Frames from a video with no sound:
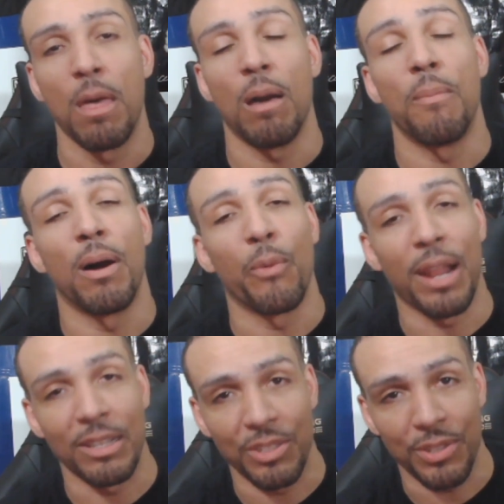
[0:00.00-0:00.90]
about what
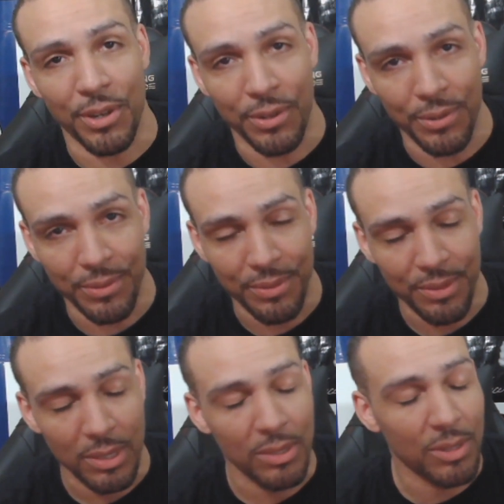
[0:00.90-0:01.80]
I just heard.
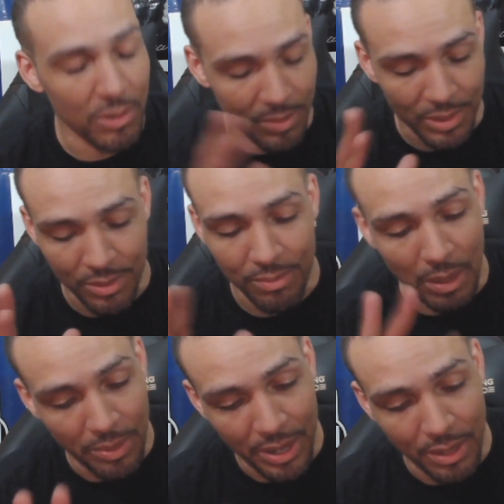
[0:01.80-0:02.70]
Excuse me,
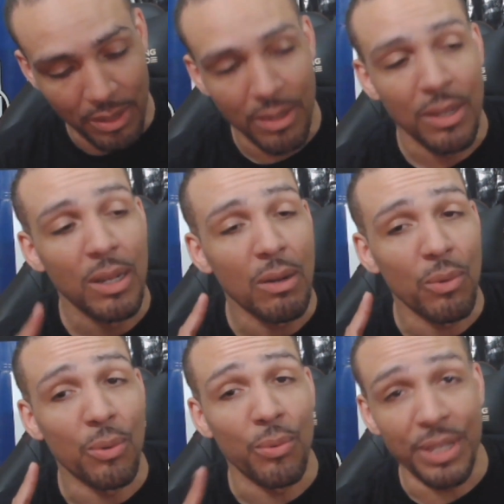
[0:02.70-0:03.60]
my bad.
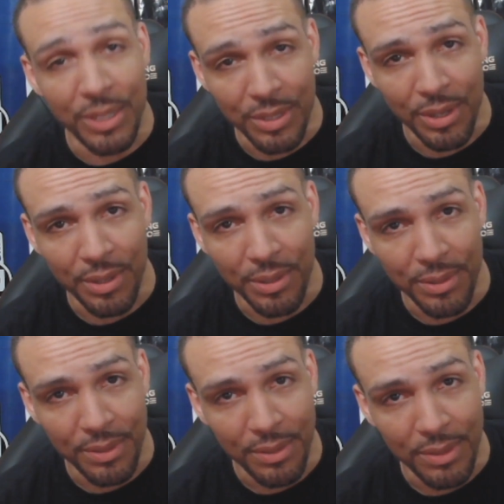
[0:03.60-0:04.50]
What we just heard.
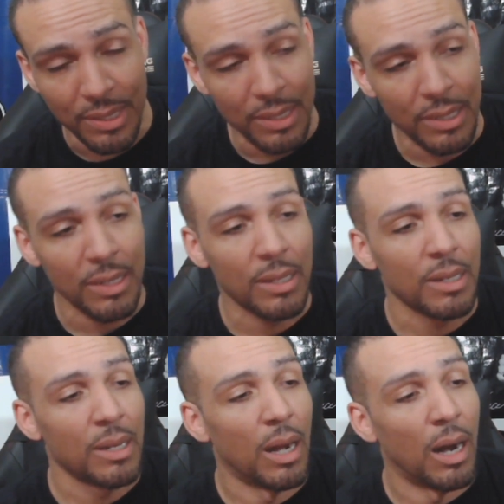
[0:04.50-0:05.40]

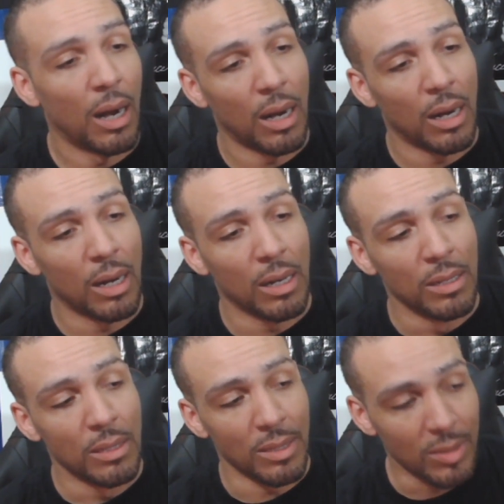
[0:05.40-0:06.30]
Uh,
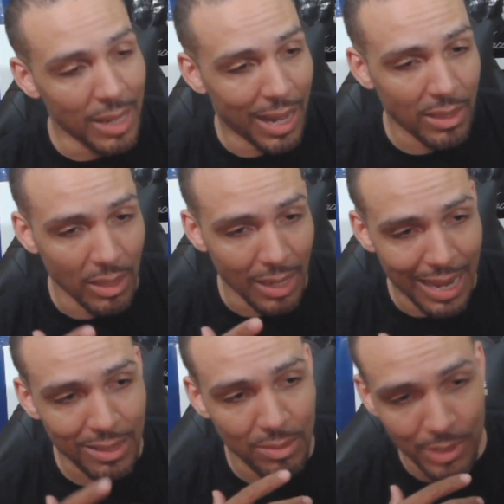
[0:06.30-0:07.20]
this guy, the
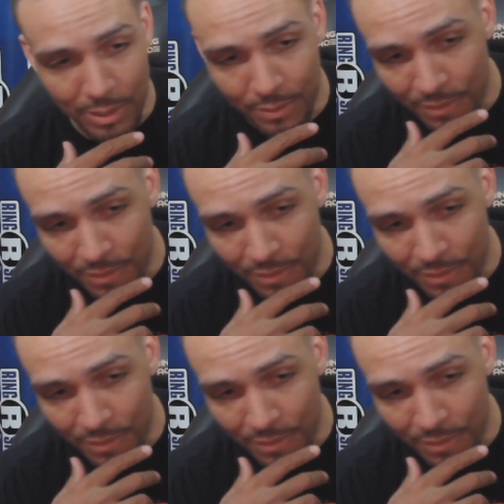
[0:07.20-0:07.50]
Locksmith.